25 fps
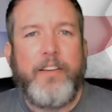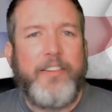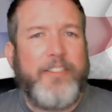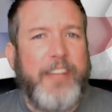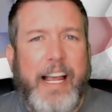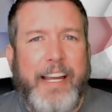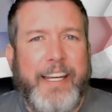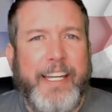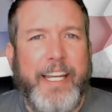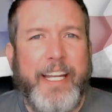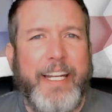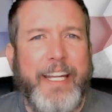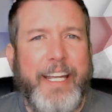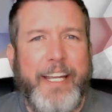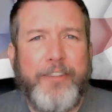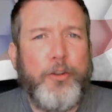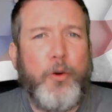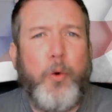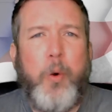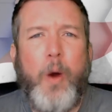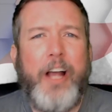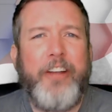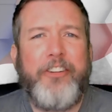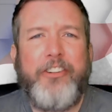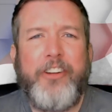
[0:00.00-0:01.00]
Second, his
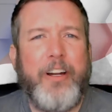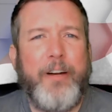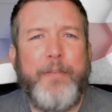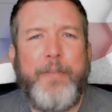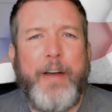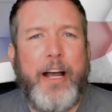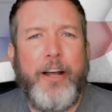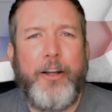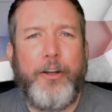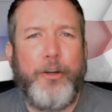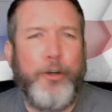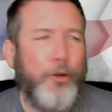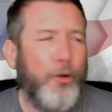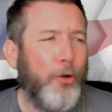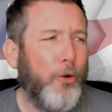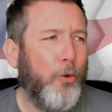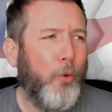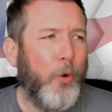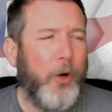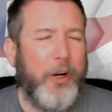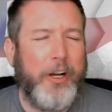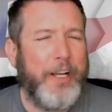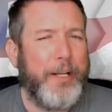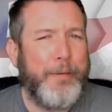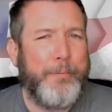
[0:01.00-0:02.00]
question about who
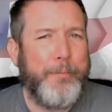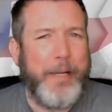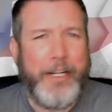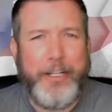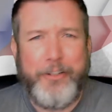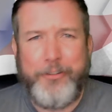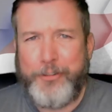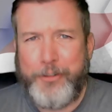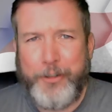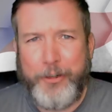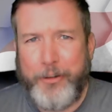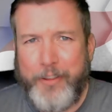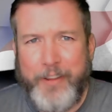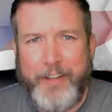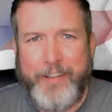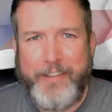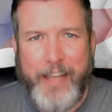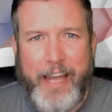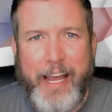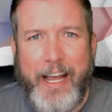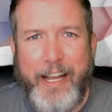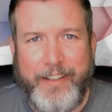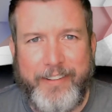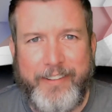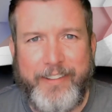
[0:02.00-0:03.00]
will administer the
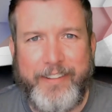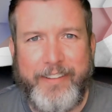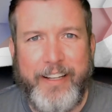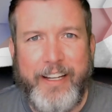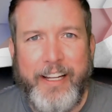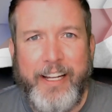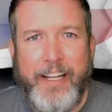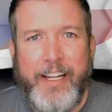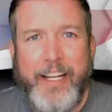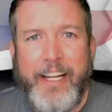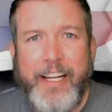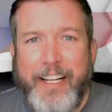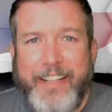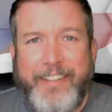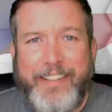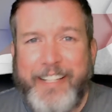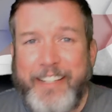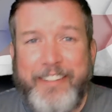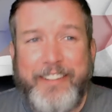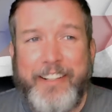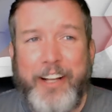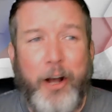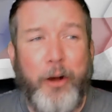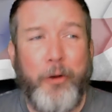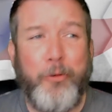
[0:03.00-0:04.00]
tests. Is
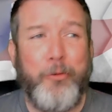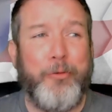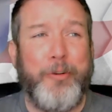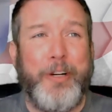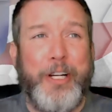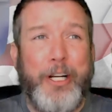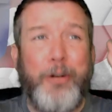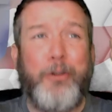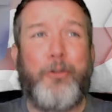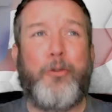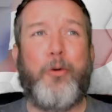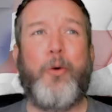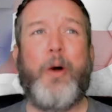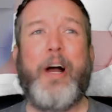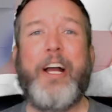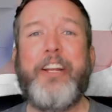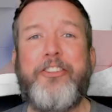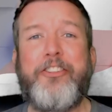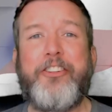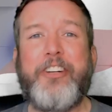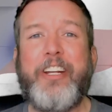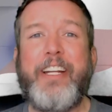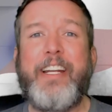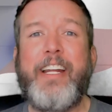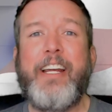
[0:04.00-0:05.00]
this a real
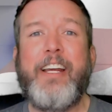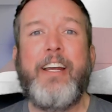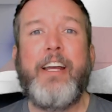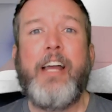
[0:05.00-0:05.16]
question?